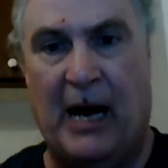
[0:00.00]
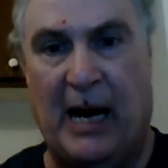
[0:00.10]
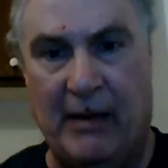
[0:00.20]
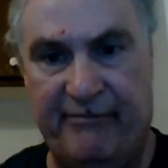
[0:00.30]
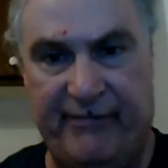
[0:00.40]

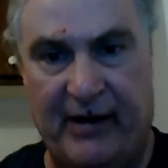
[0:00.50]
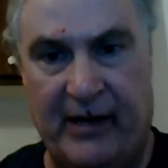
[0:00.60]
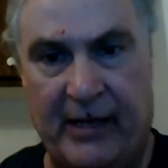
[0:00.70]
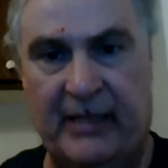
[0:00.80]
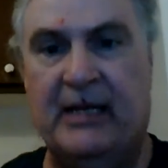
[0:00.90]
I'm
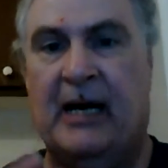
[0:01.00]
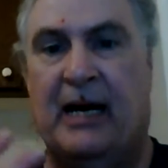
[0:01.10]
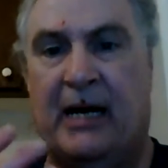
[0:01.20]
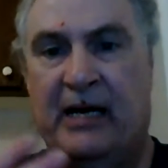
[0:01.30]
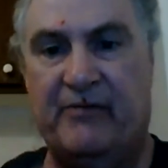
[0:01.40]
fine.
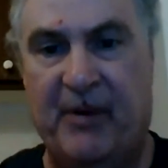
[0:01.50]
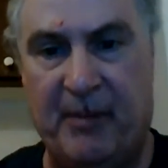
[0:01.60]
I have my